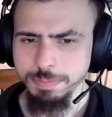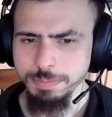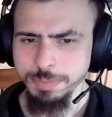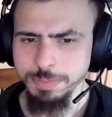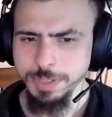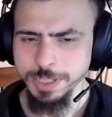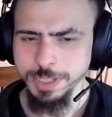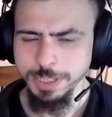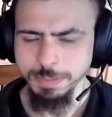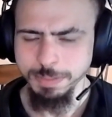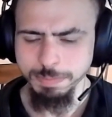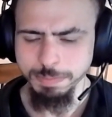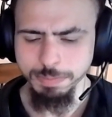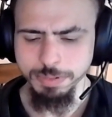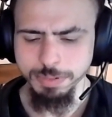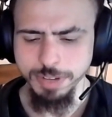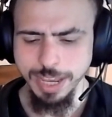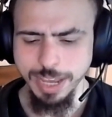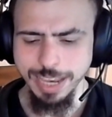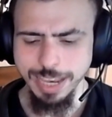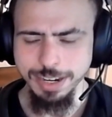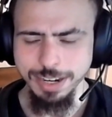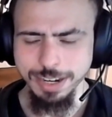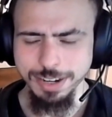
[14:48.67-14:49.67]
just
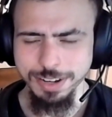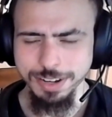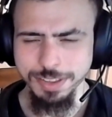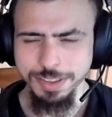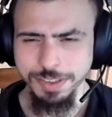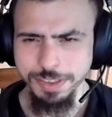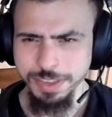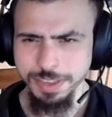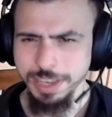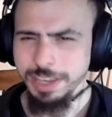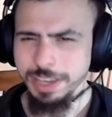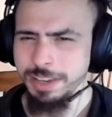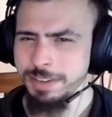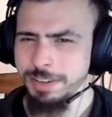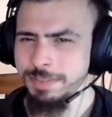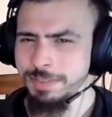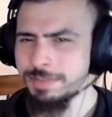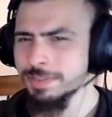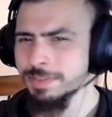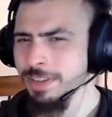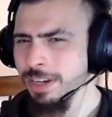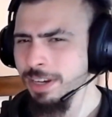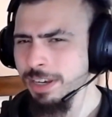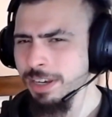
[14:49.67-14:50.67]
plain think
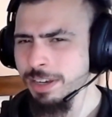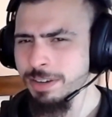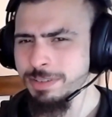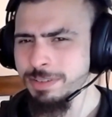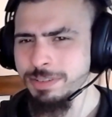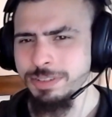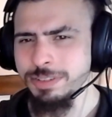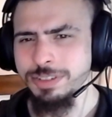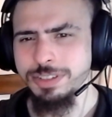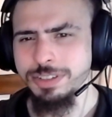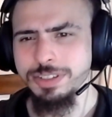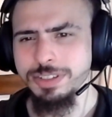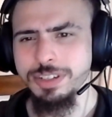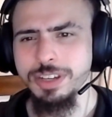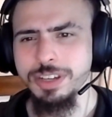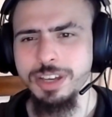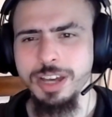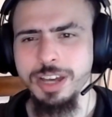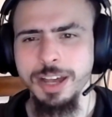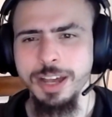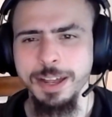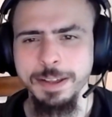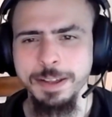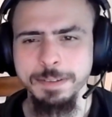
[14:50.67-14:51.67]
videos.
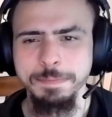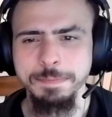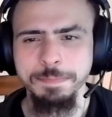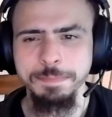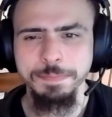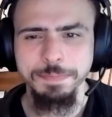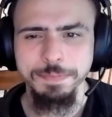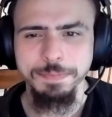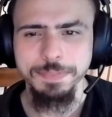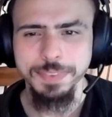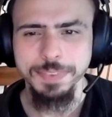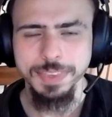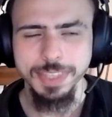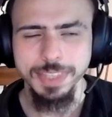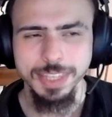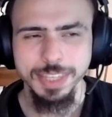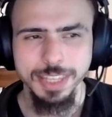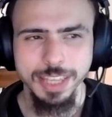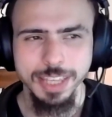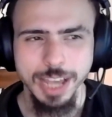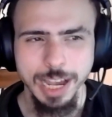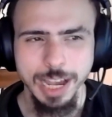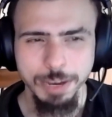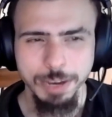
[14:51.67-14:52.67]

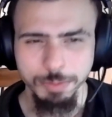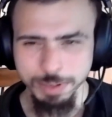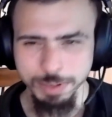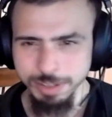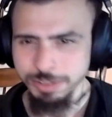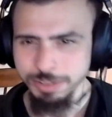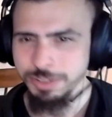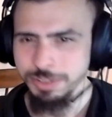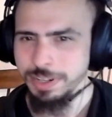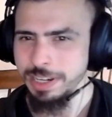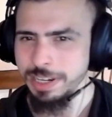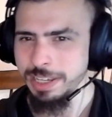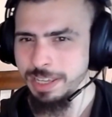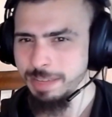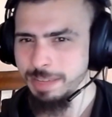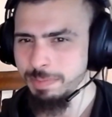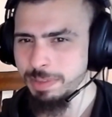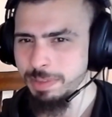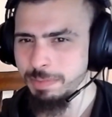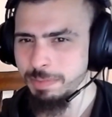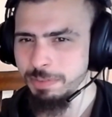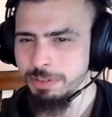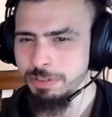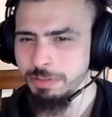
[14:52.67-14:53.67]
I will try and keep
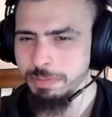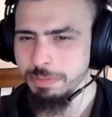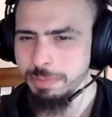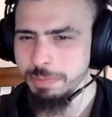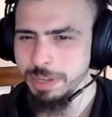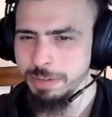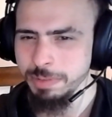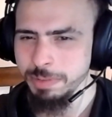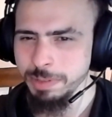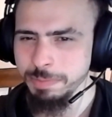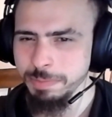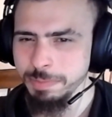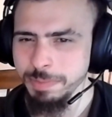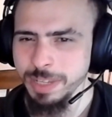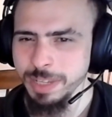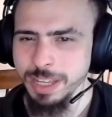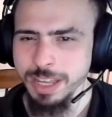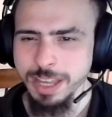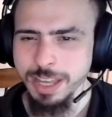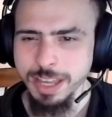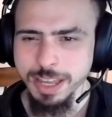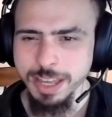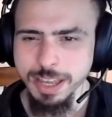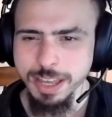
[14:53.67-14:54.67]
them to a minimum.
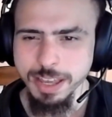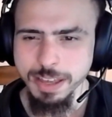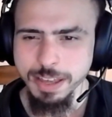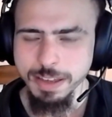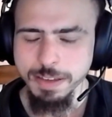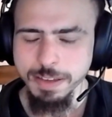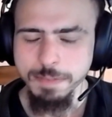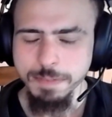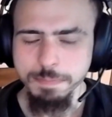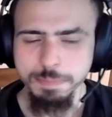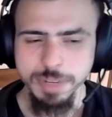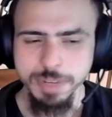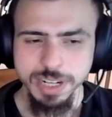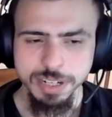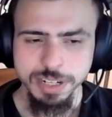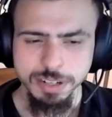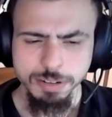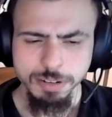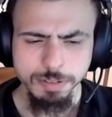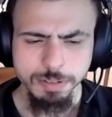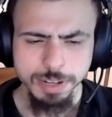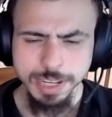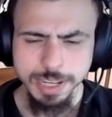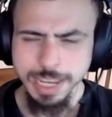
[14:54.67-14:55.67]
but
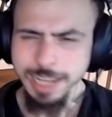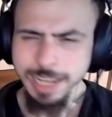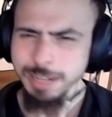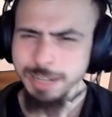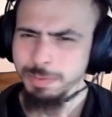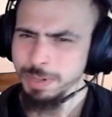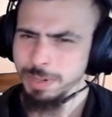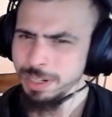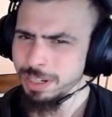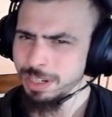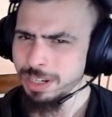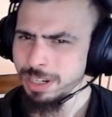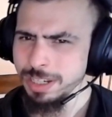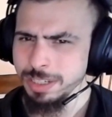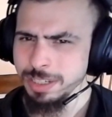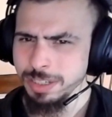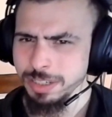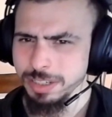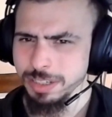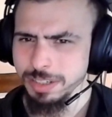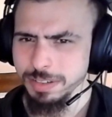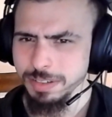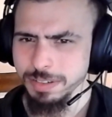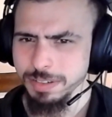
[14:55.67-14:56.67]
your engagement
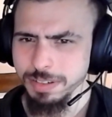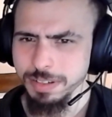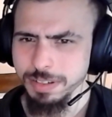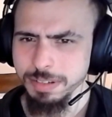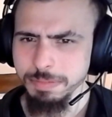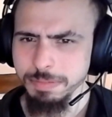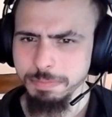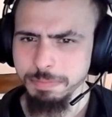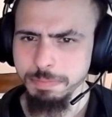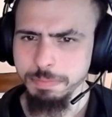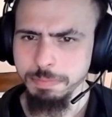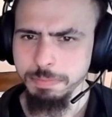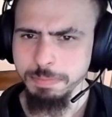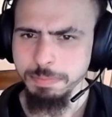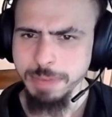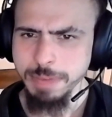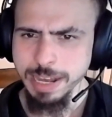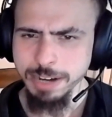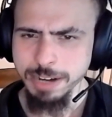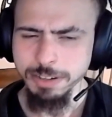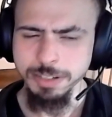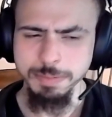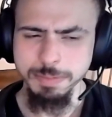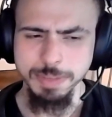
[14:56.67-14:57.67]
does
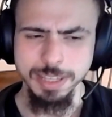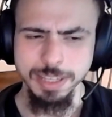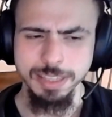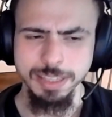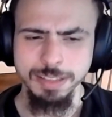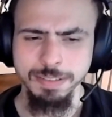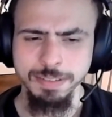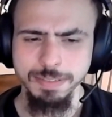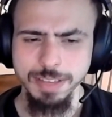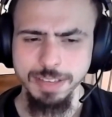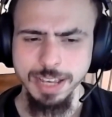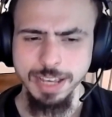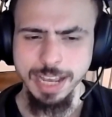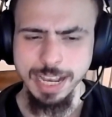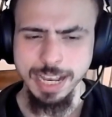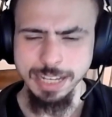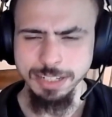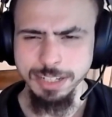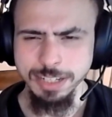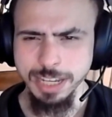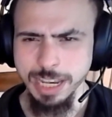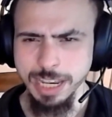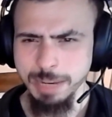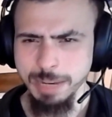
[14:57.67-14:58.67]
matter to me. And
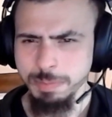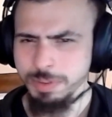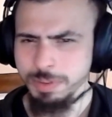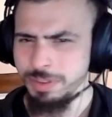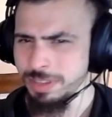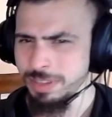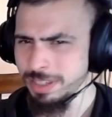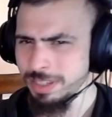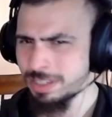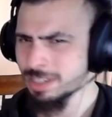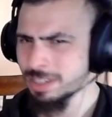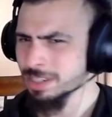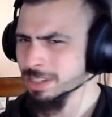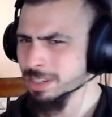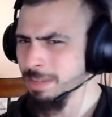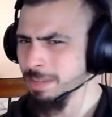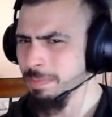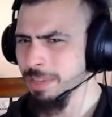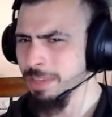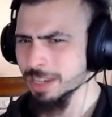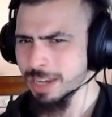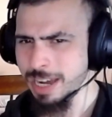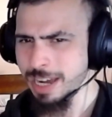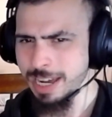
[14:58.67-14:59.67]
as a gamer, this is
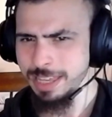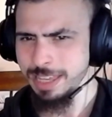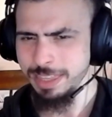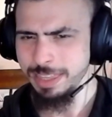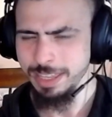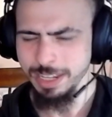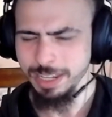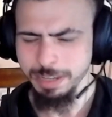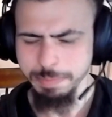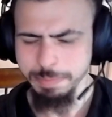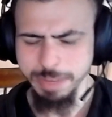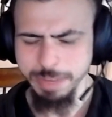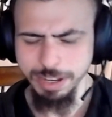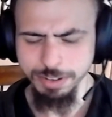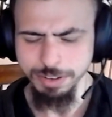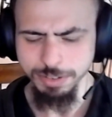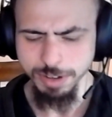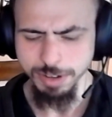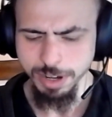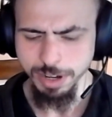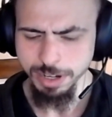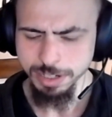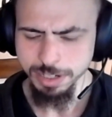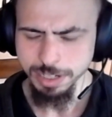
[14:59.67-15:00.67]
something I think about a
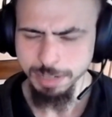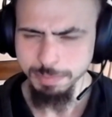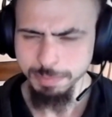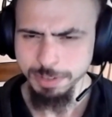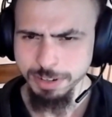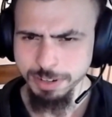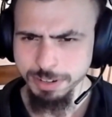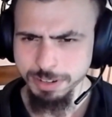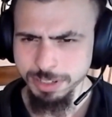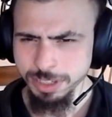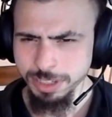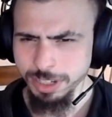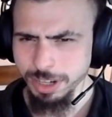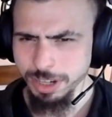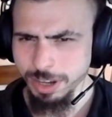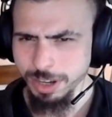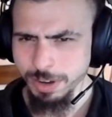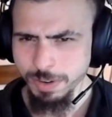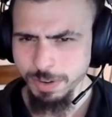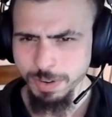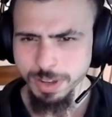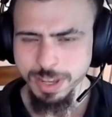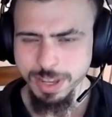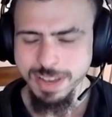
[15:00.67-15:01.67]
lot. And I'm curious to
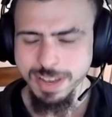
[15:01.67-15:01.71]
know,